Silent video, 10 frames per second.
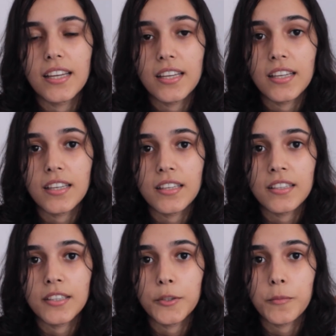
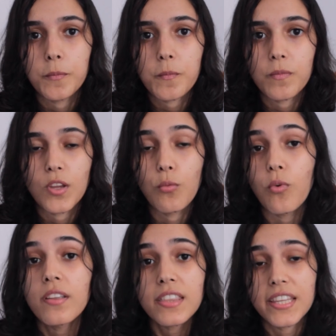And
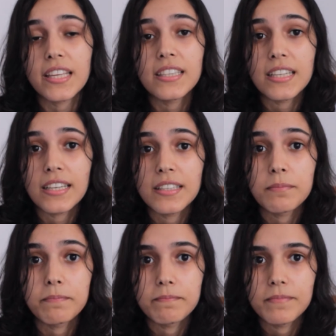one thing that
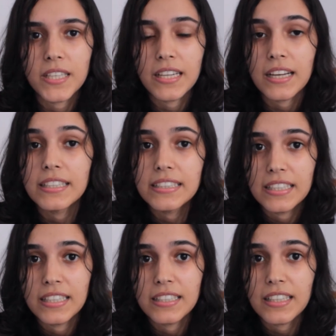I
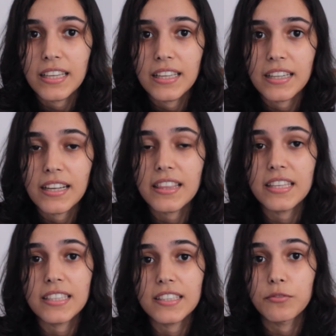did, and I
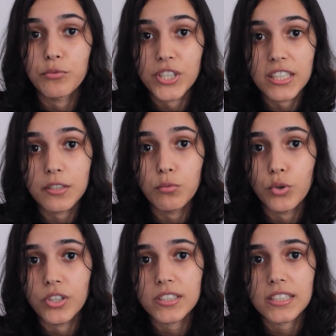think it really
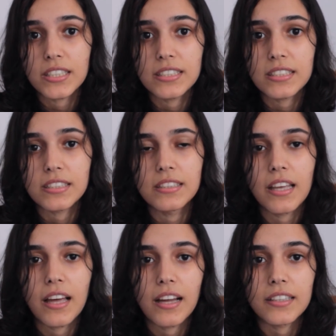worked, is
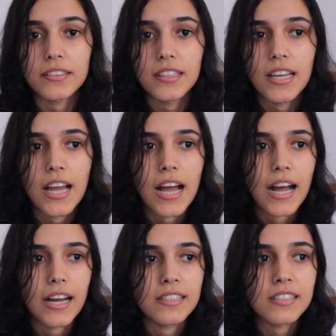that
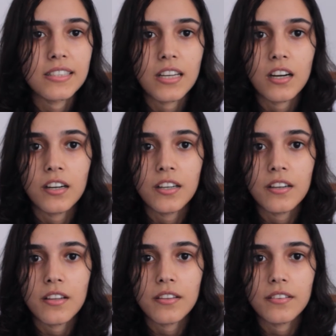I
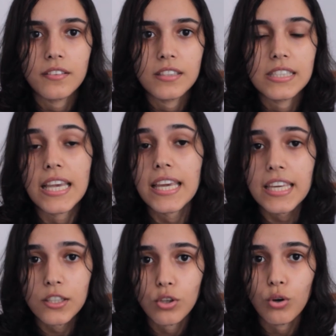started
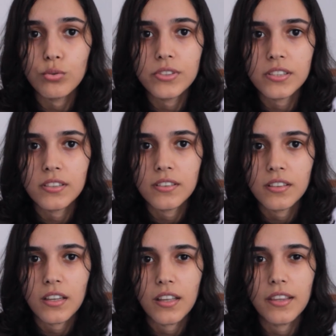taking notes
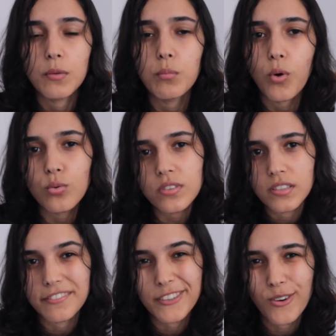in the most
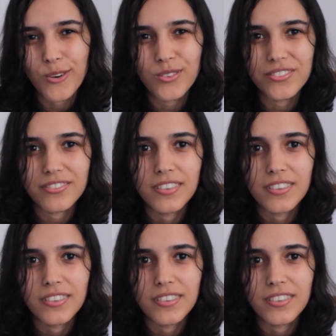difficult.